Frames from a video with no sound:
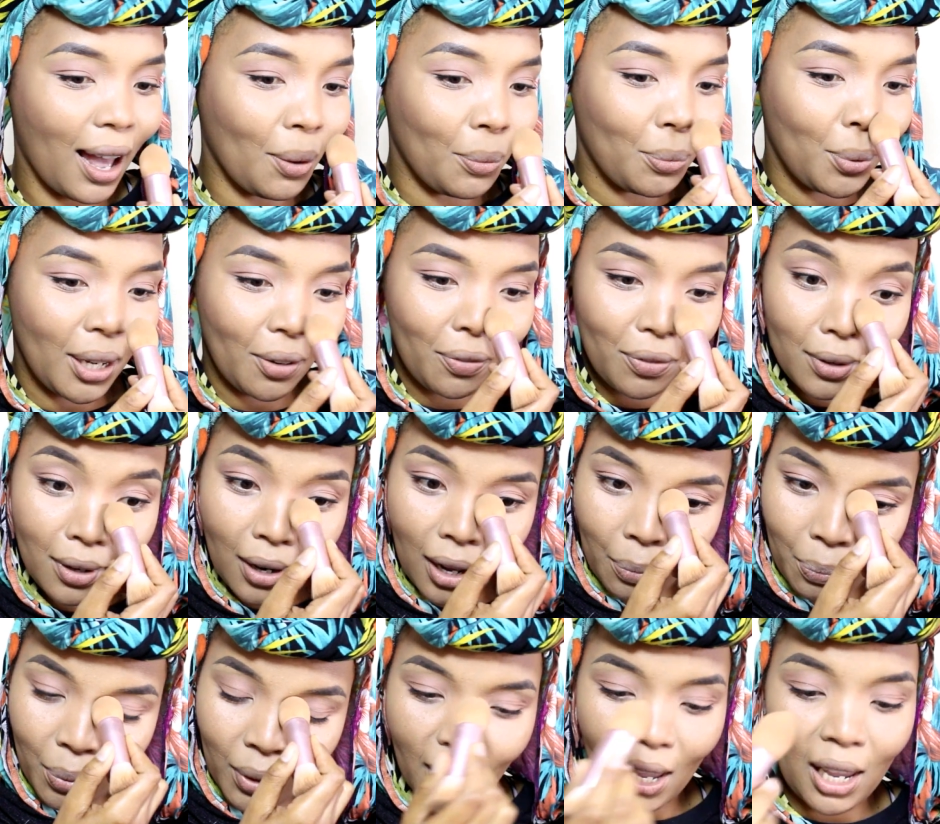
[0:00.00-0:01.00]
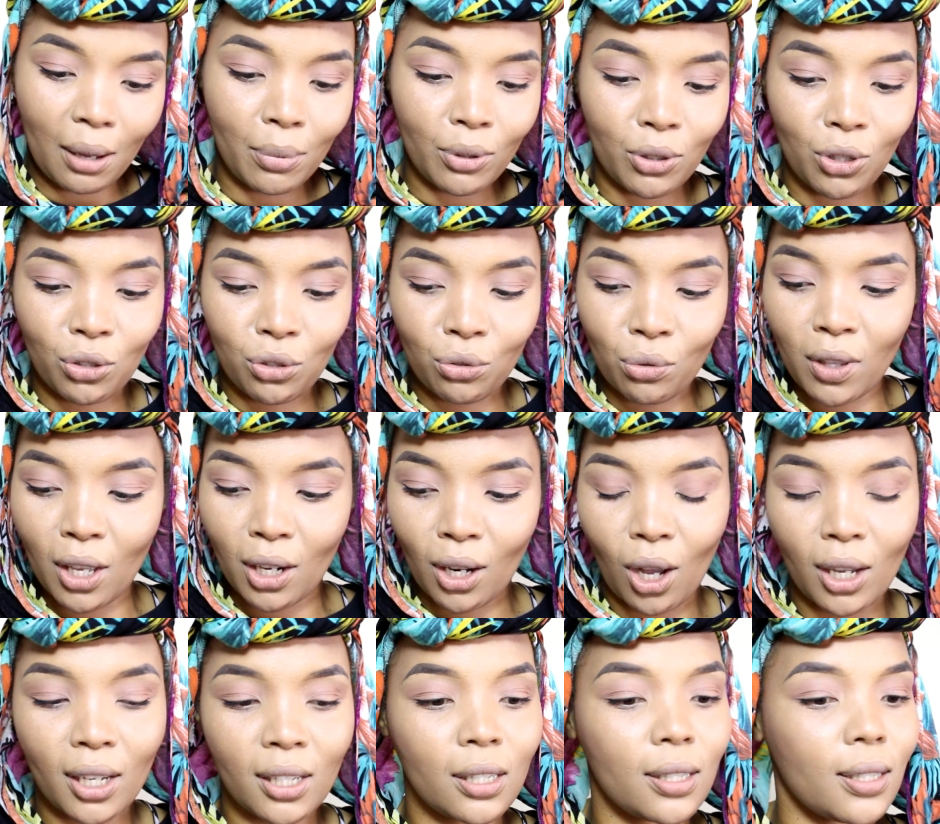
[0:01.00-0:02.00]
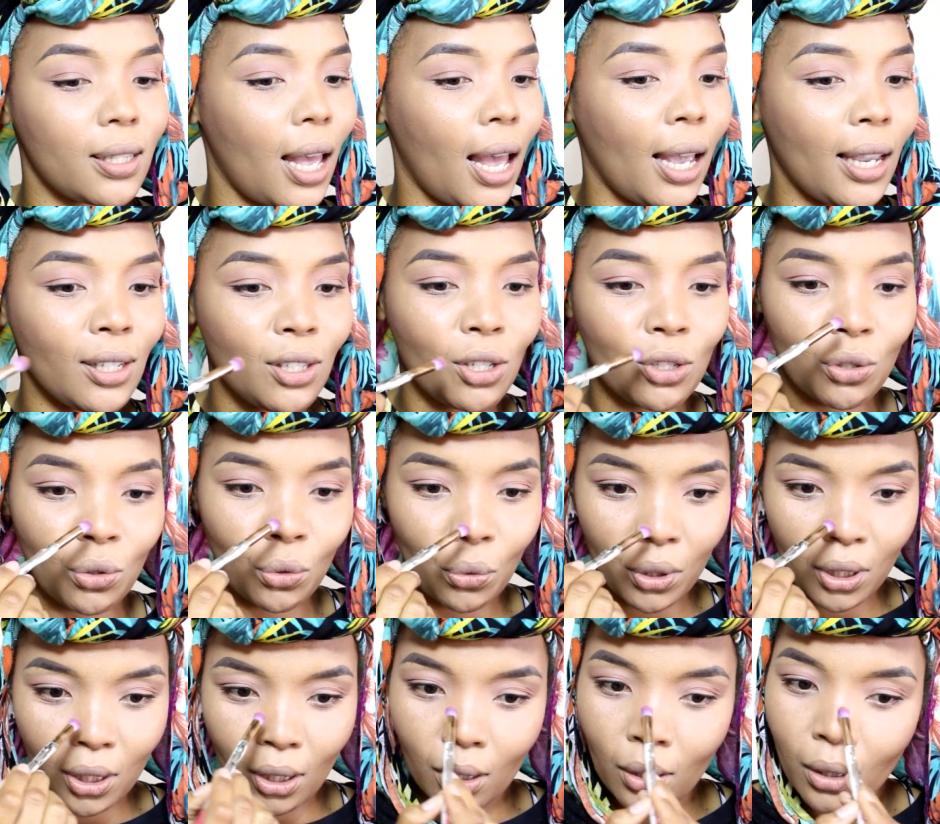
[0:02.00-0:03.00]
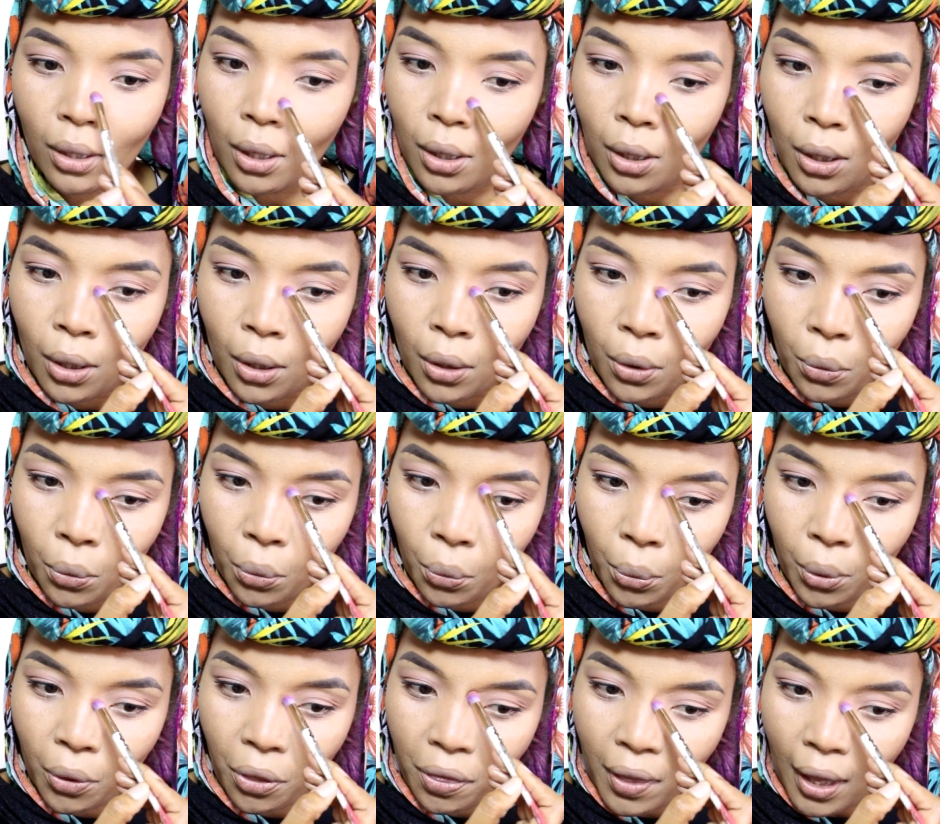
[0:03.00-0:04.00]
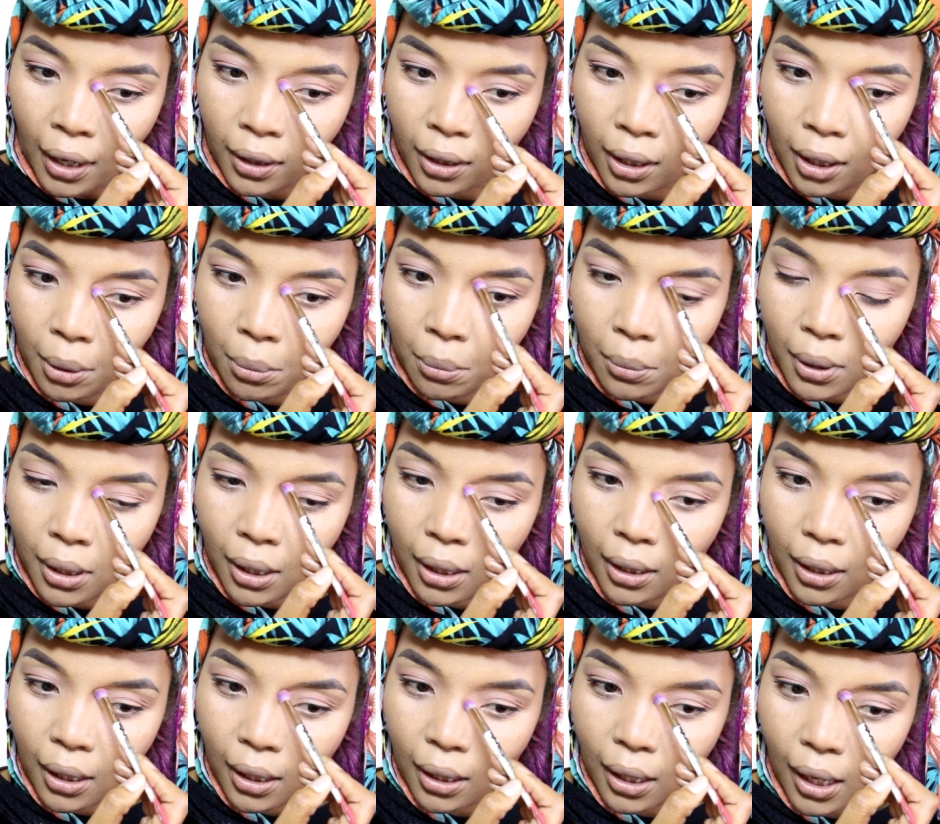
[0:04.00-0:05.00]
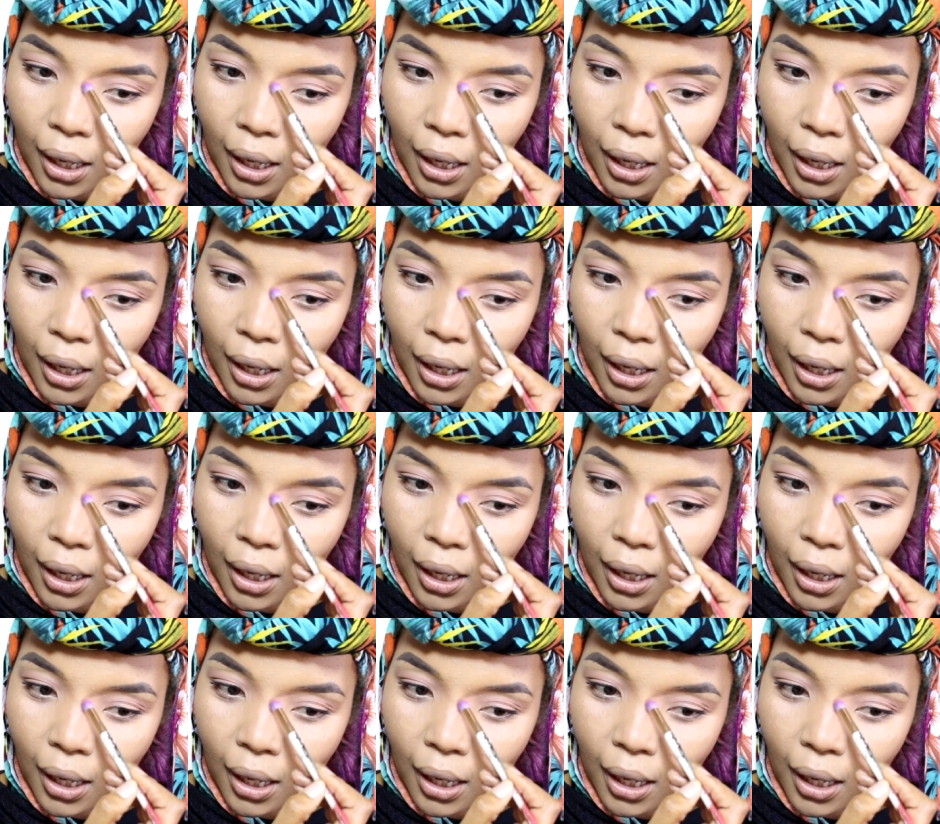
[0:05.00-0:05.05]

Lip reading: I would have not been able to do that entire tutorial with that chameleon.